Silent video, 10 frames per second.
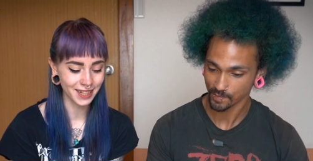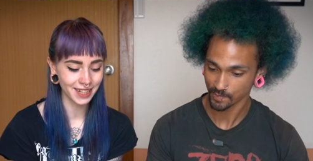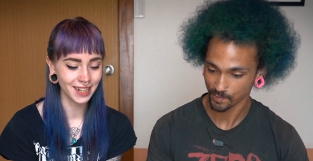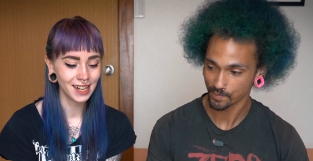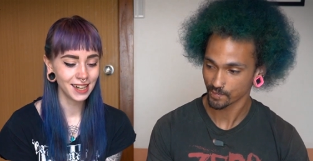
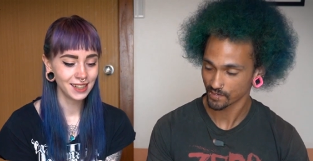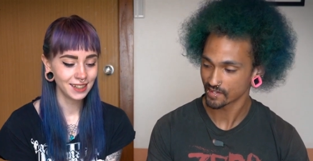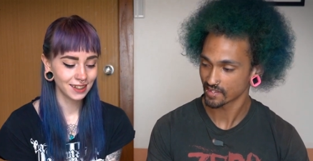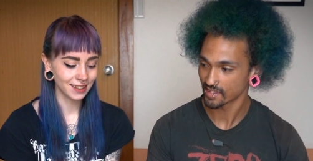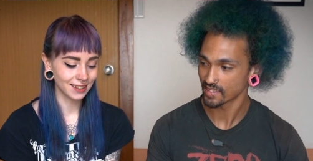Speaker 1: but
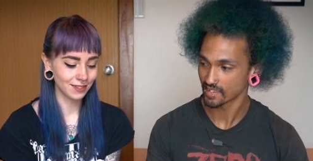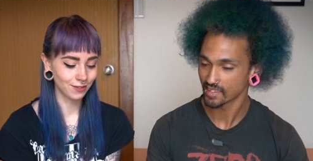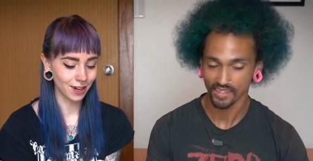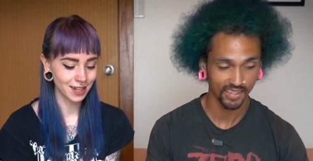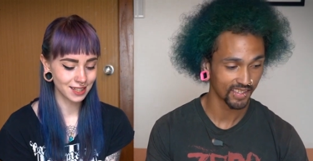
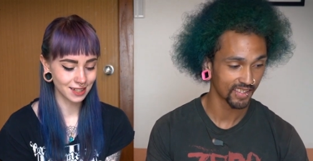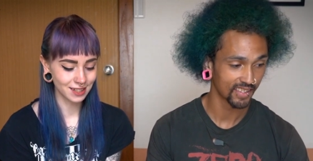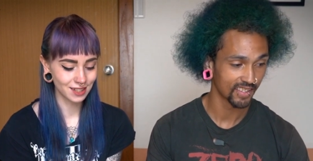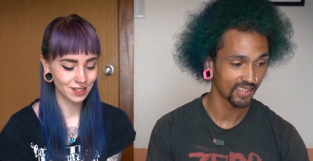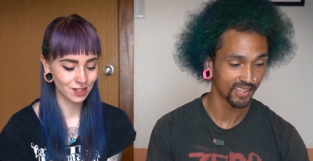rice
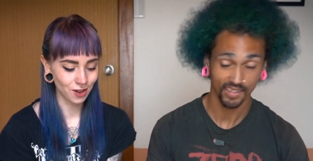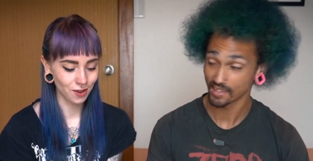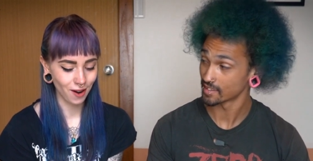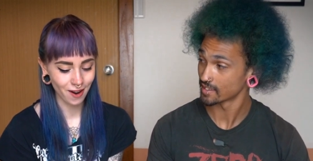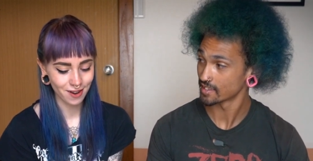is
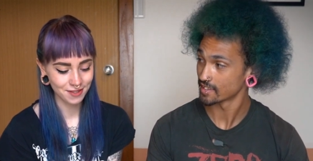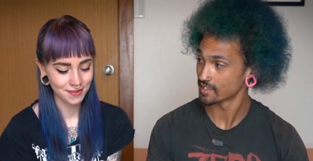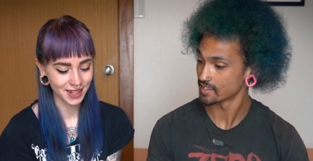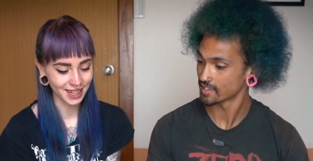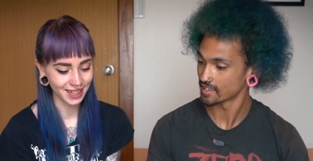so hard for
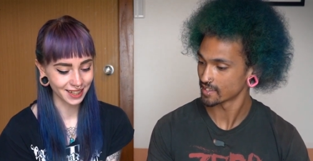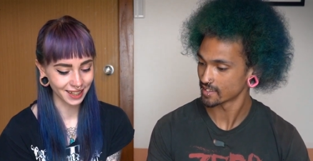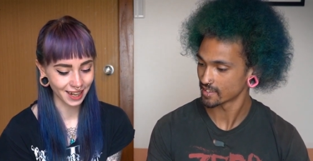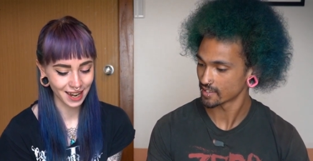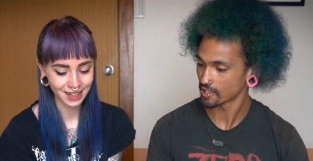me to eat.
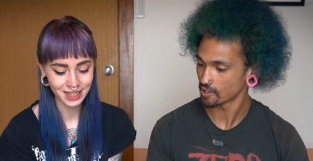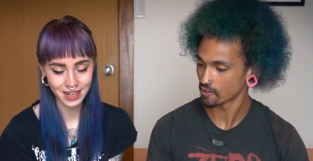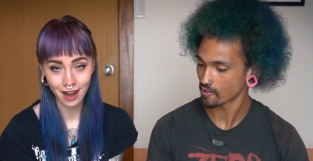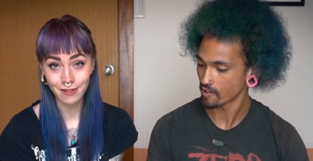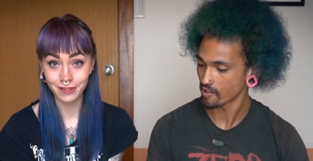Like I could
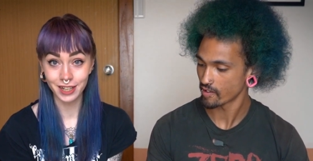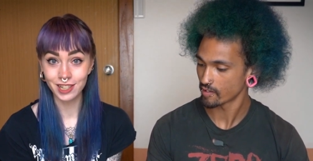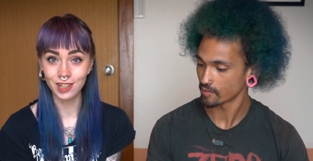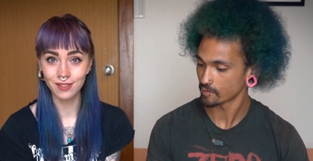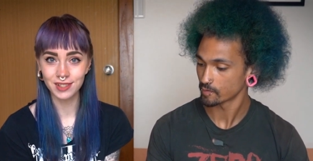not
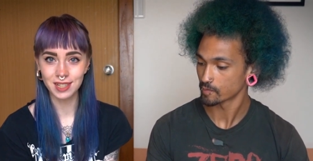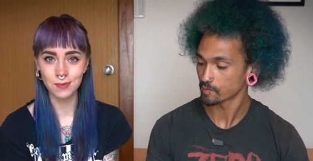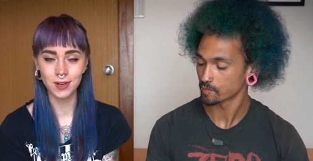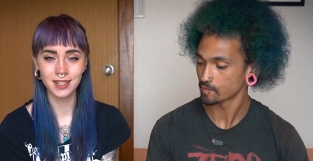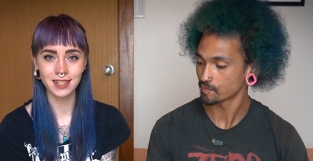finish all of this
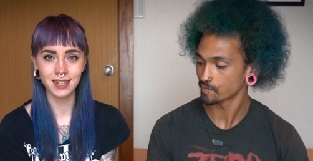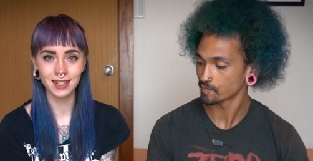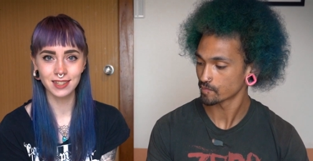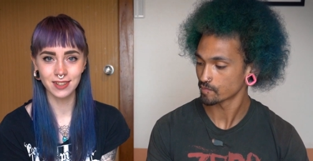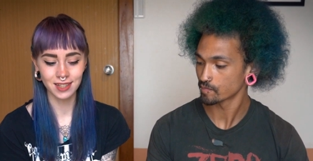in one
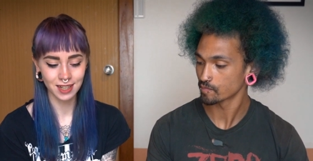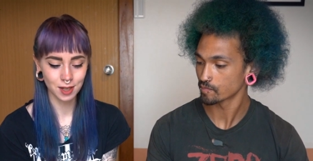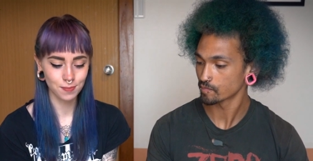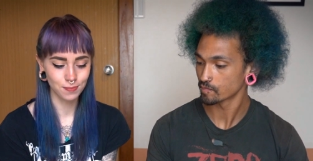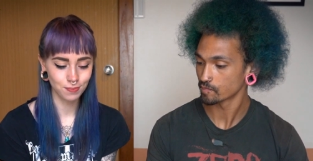sitting, so that's like
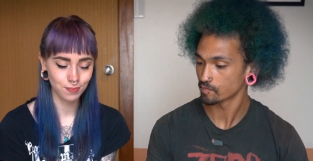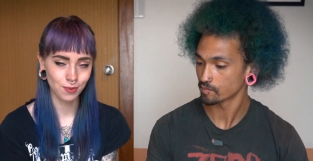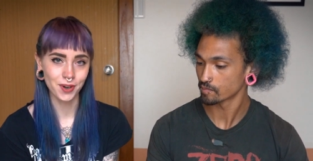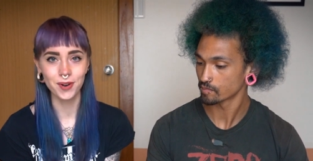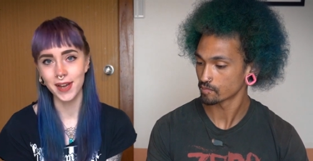a
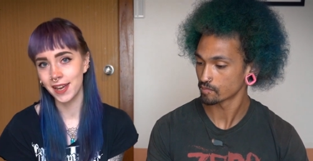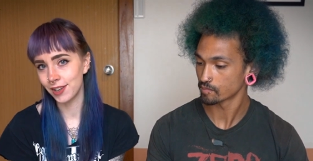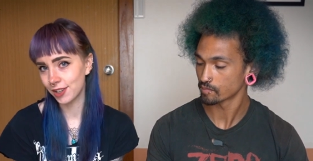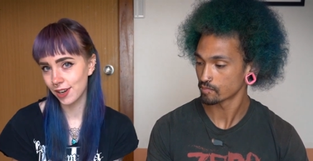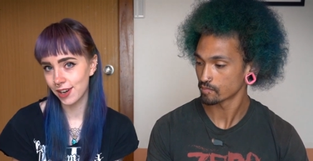pro and
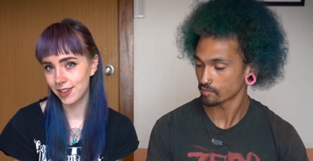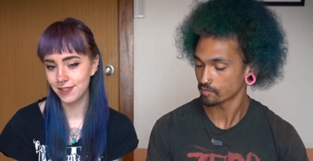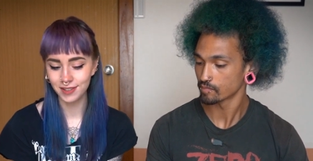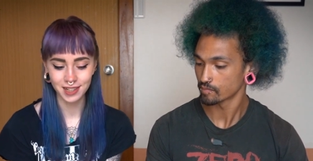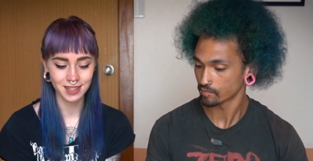a
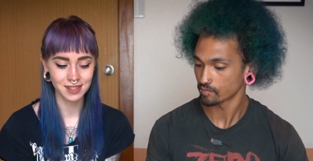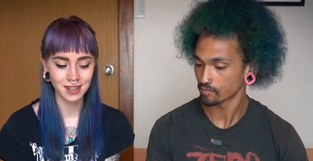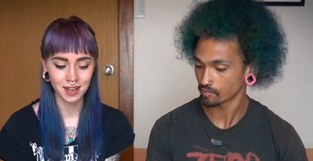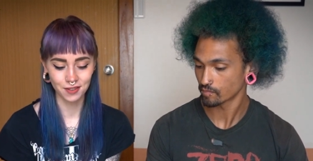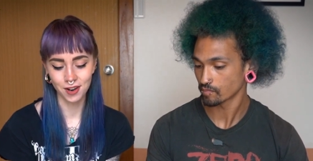con because it's
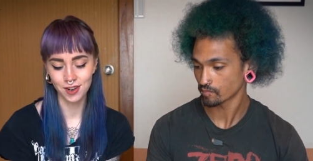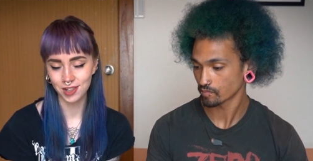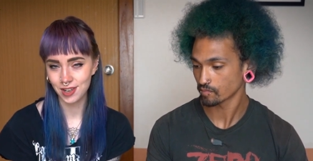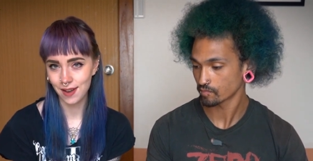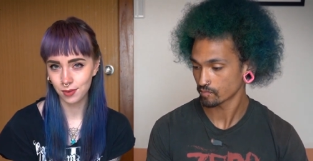kind of hard
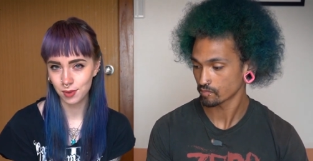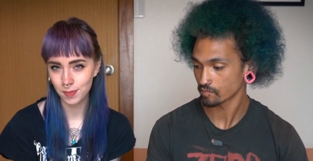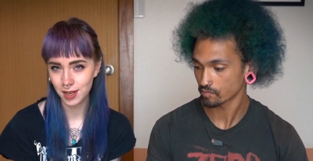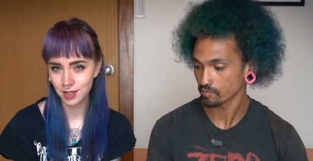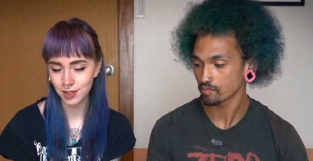to travel with
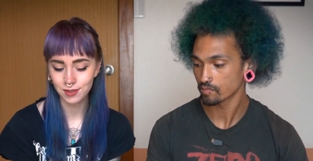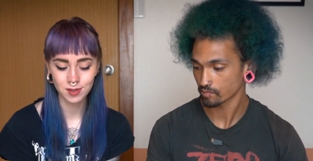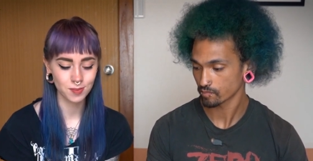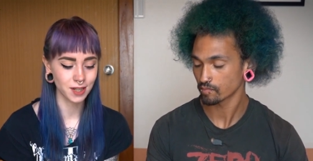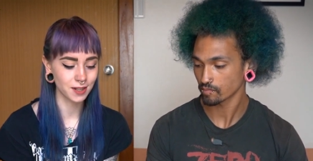
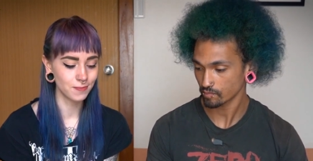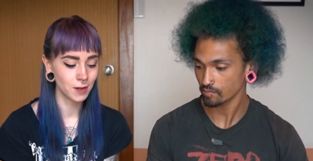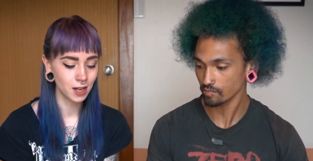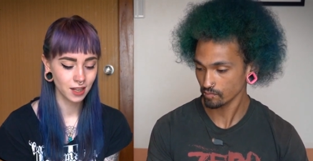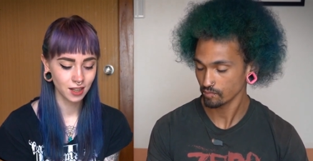bentos, but
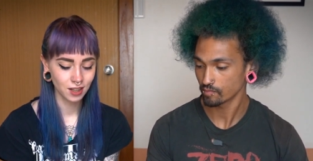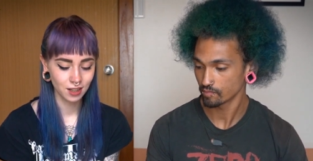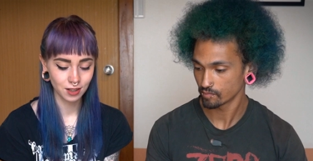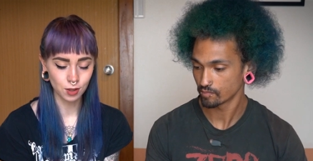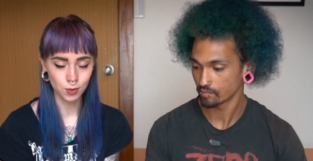
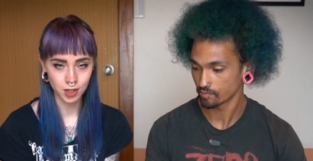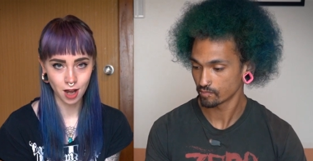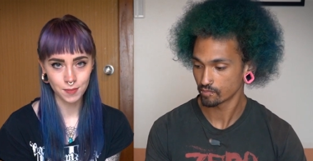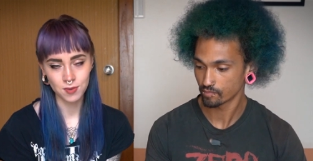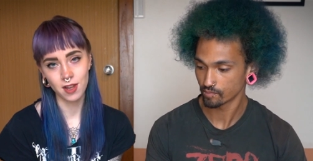you would
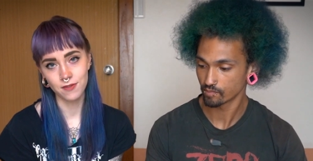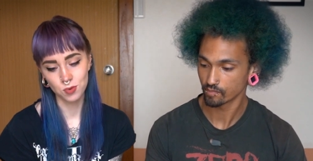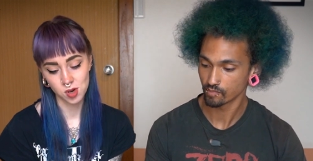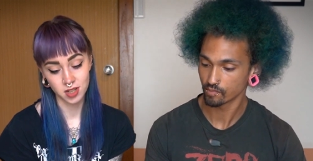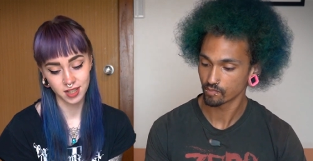not be left
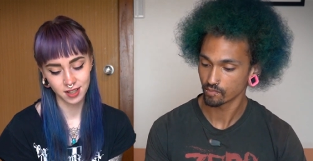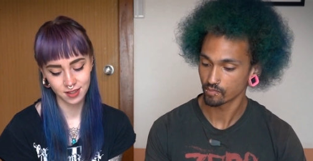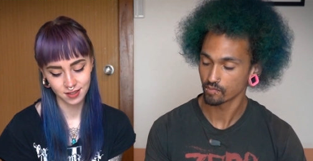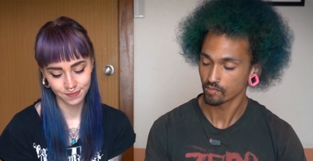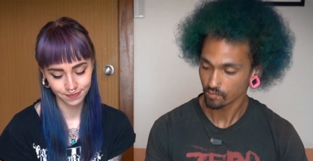wanting.
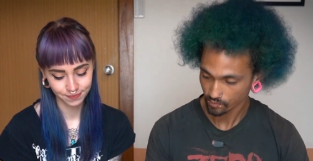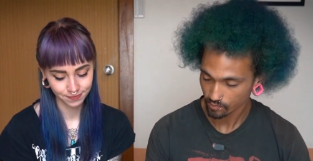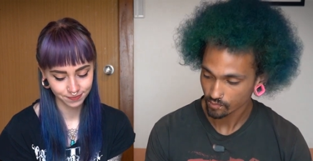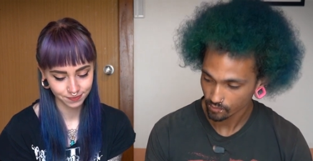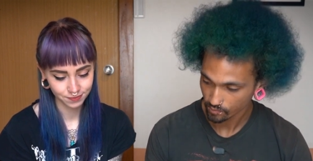
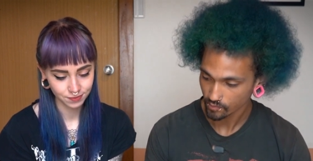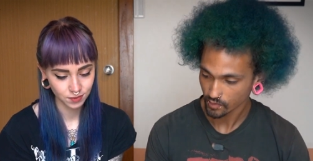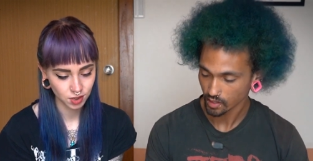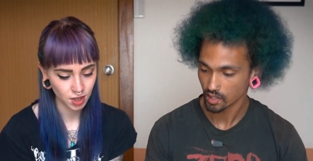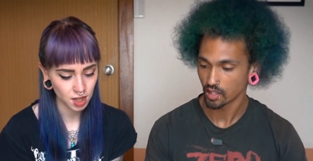
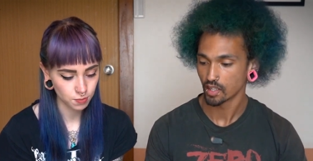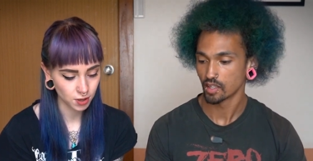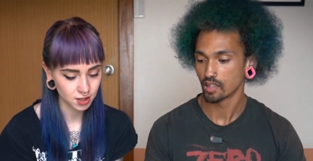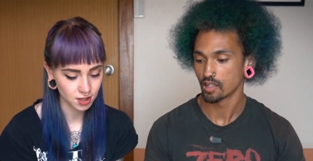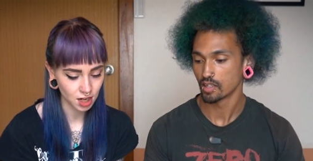So yeah, the
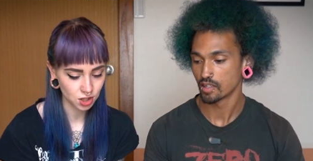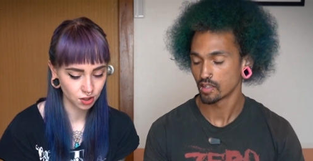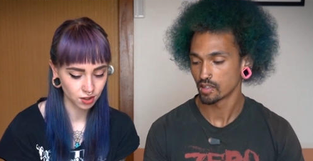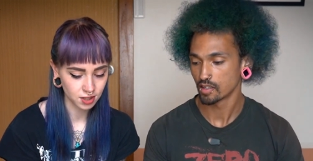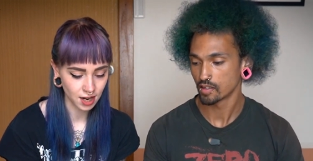
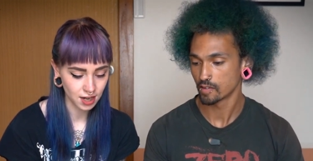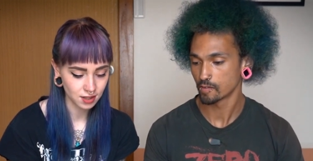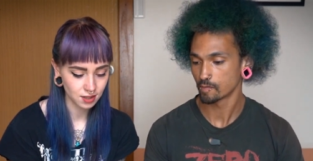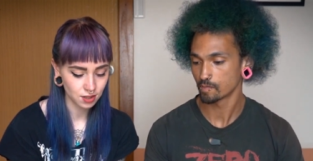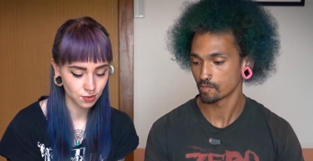presentation looks
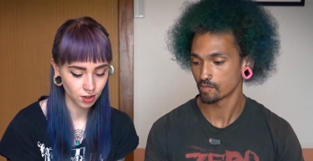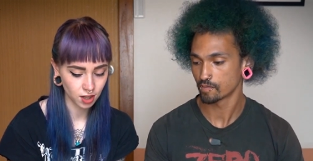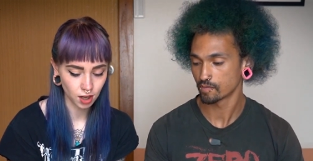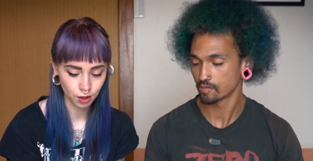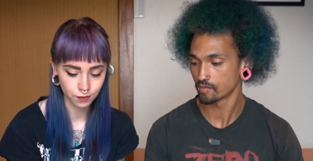nice. It's really
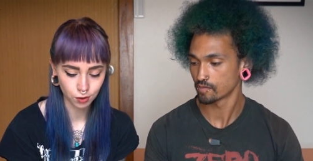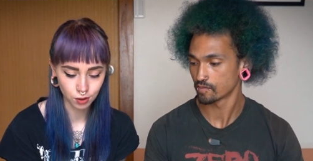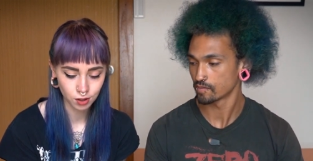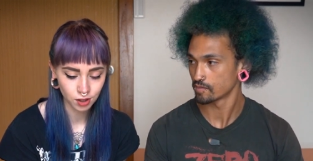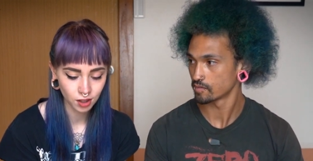colorful.